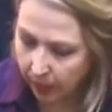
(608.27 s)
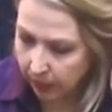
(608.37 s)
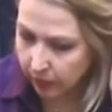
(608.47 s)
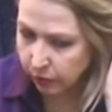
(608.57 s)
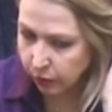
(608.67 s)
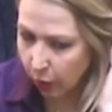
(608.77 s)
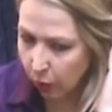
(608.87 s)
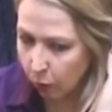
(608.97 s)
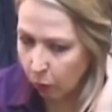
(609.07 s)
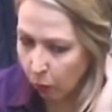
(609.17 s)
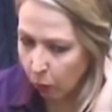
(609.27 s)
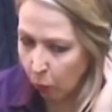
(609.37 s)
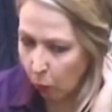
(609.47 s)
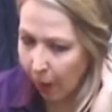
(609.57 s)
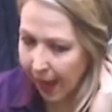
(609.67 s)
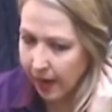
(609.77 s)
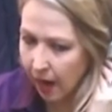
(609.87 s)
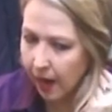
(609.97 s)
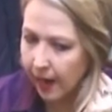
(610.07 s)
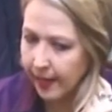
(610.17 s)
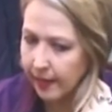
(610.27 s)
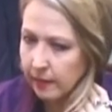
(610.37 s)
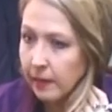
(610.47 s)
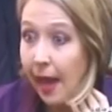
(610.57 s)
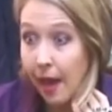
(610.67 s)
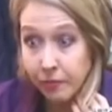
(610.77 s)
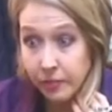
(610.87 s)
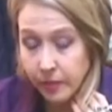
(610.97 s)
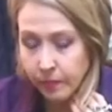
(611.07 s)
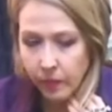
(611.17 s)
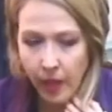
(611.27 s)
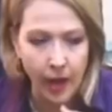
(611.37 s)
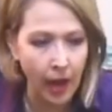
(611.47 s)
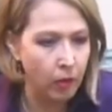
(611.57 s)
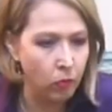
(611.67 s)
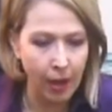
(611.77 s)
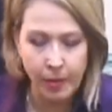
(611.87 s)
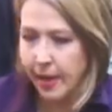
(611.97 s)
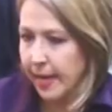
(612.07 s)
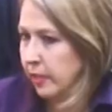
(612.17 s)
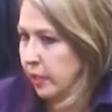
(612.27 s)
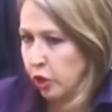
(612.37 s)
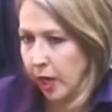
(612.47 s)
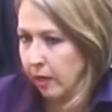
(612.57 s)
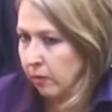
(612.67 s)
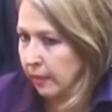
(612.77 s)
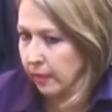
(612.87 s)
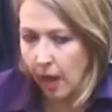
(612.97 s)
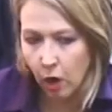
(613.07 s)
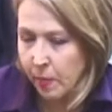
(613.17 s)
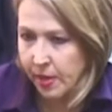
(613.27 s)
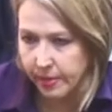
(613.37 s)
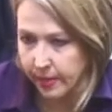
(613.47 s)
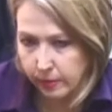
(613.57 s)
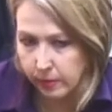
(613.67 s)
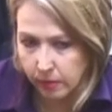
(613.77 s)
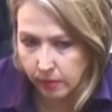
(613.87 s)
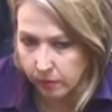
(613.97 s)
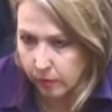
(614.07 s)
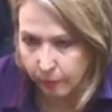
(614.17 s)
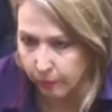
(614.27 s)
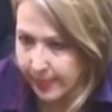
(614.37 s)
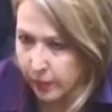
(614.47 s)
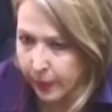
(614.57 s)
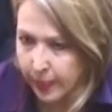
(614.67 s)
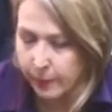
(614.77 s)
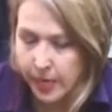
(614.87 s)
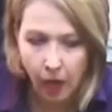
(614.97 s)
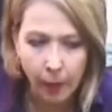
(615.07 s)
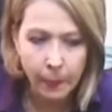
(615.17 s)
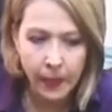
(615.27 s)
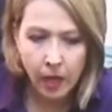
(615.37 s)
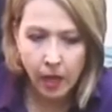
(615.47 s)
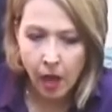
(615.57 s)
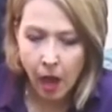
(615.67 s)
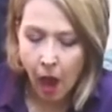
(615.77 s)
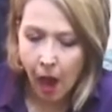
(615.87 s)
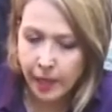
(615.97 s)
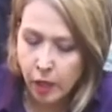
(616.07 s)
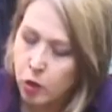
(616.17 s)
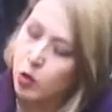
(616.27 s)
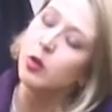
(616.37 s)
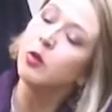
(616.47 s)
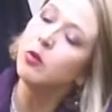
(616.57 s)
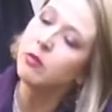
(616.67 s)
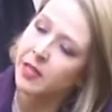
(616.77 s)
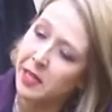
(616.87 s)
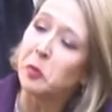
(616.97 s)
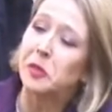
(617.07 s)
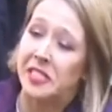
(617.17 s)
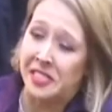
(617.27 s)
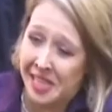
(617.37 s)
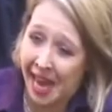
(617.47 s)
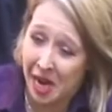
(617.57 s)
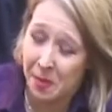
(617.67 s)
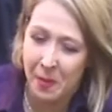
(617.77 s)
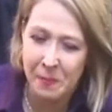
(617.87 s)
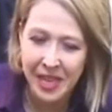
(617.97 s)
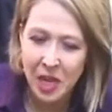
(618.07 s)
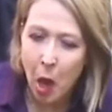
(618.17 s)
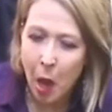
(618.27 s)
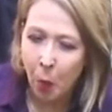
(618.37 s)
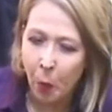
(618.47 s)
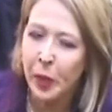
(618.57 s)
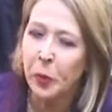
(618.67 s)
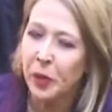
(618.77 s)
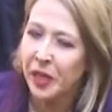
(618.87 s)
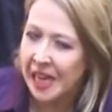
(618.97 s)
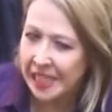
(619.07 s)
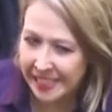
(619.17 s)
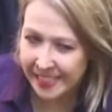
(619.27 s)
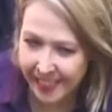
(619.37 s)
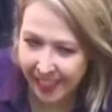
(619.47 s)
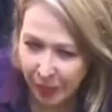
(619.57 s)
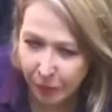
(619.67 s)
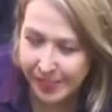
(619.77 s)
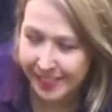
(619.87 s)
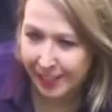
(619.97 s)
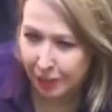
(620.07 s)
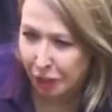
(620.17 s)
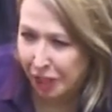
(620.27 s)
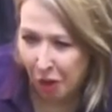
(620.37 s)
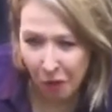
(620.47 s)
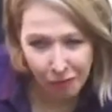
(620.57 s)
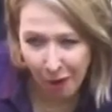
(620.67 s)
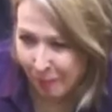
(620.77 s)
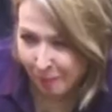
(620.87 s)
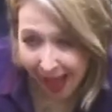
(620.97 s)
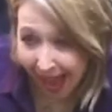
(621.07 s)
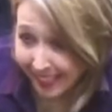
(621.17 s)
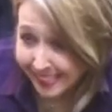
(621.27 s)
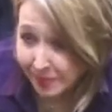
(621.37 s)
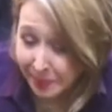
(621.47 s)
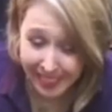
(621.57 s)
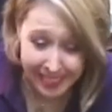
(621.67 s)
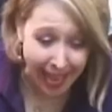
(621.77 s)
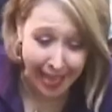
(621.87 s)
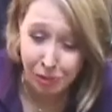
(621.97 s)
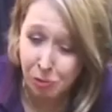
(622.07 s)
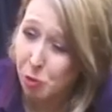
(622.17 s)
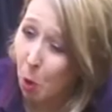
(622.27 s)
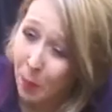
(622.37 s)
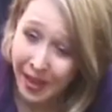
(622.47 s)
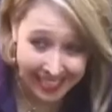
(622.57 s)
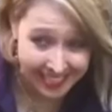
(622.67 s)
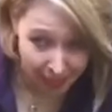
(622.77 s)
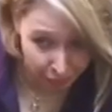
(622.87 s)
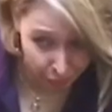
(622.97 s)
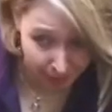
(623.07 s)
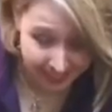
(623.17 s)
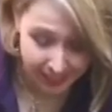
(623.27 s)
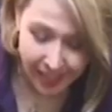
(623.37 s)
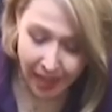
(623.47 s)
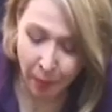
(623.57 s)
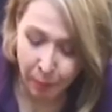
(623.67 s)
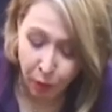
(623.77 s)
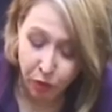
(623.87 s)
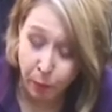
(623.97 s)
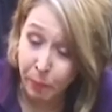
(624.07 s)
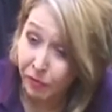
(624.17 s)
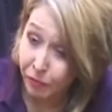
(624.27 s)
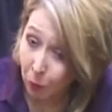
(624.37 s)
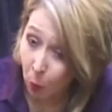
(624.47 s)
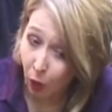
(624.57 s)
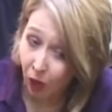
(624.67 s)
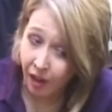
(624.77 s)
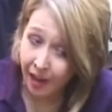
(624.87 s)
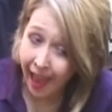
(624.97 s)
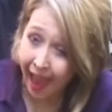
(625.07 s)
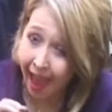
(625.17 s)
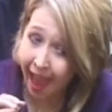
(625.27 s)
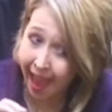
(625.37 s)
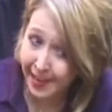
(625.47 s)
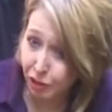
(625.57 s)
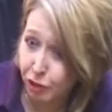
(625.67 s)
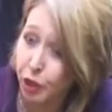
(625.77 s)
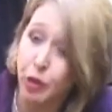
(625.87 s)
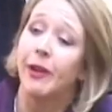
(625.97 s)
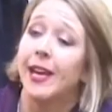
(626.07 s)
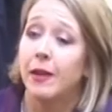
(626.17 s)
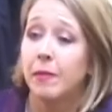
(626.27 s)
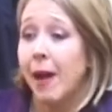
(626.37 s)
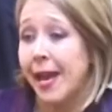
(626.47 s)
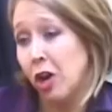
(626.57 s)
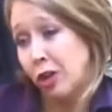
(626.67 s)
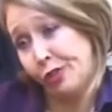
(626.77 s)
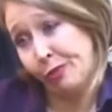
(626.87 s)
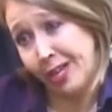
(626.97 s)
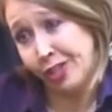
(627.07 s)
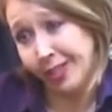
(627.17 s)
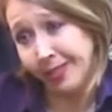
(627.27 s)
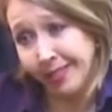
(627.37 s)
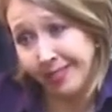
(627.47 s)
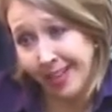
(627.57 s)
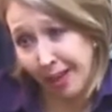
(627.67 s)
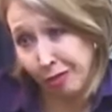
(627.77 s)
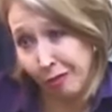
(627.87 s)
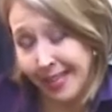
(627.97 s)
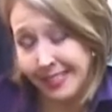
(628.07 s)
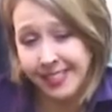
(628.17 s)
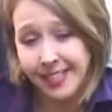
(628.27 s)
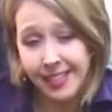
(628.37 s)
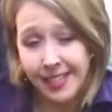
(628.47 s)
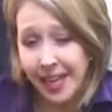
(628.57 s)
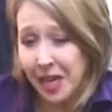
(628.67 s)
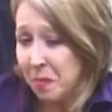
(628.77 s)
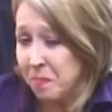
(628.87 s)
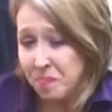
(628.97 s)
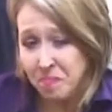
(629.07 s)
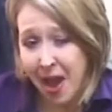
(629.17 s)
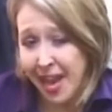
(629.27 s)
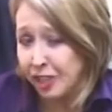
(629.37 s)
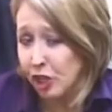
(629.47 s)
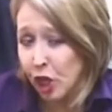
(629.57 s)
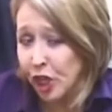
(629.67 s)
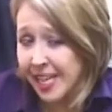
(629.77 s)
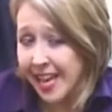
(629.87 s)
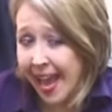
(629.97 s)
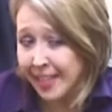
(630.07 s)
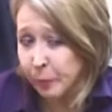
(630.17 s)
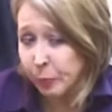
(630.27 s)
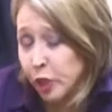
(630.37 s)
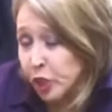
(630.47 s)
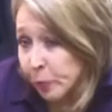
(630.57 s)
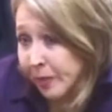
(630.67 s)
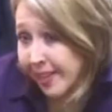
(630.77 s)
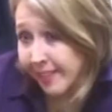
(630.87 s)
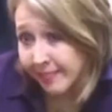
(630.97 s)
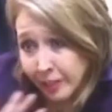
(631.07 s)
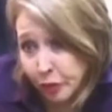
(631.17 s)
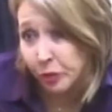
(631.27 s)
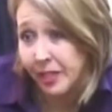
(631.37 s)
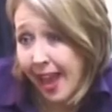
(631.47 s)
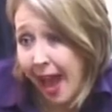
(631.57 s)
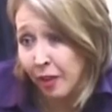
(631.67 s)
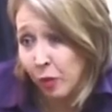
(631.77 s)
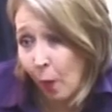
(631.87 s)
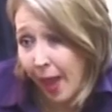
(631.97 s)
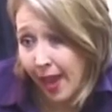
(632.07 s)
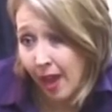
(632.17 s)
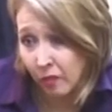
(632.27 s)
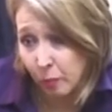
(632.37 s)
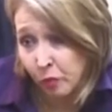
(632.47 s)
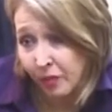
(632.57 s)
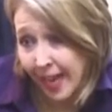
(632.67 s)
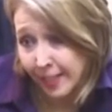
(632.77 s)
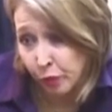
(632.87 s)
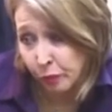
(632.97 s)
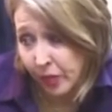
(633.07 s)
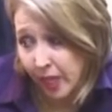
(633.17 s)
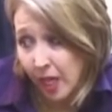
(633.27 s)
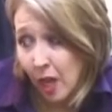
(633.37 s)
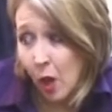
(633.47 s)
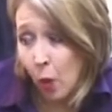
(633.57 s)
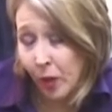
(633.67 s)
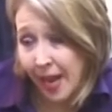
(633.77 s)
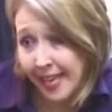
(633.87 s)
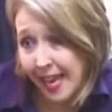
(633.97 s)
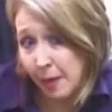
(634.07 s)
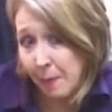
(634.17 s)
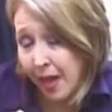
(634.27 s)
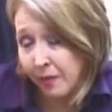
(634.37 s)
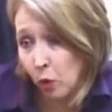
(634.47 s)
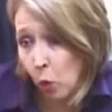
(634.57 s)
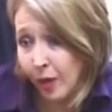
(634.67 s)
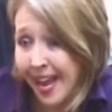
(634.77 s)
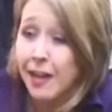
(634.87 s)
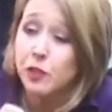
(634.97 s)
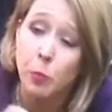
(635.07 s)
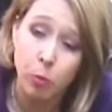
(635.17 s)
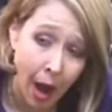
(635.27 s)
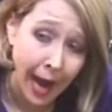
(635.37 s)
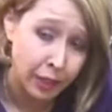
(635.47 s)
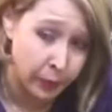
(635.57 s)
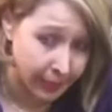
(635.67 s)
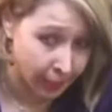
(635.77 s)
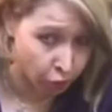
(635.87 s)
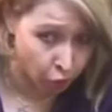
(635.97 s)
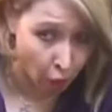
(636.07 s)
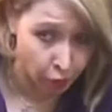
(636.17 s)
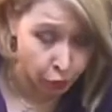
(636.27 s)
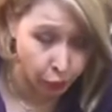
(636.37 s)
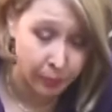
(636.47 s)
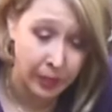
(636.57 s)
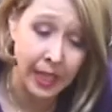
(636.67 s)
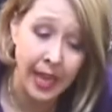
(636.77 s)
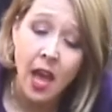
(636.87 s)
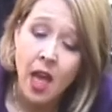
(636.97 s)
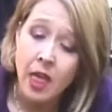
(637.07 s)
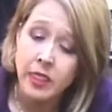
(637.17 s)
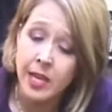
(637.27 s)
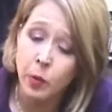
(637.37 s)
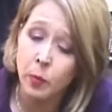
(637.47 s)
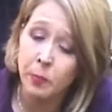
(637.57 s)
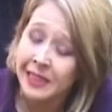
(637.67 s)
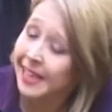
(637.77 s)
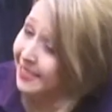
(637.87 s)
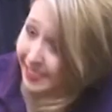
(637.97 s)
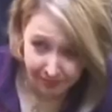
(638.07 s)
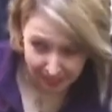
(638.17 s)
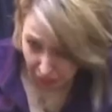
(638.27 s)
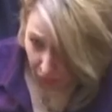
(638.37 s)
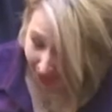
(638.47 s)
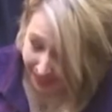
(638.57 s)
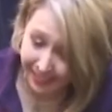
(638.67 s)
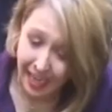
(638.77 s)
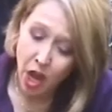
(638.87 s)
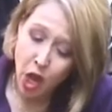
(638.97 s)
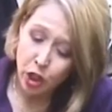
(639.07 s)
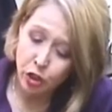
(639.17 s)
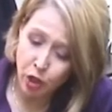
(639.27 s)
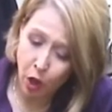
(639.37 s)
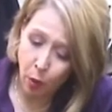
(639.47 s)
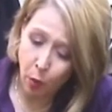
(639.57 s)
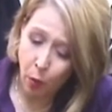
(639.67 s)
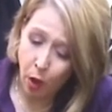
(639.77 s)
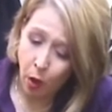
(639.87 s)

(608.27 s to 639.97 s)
So when I left and I went back to the jail and got all my things and some friends picked me up, I knew that it was a setup. I mean, we were continuously looking over our backs because I had so many death threats, both before and during my incarceration, death threats. My attorney had to push me literally out of the way of a moving SUV when I came out of a courthouse prior to being charged criminally. There were plenty of death threats. So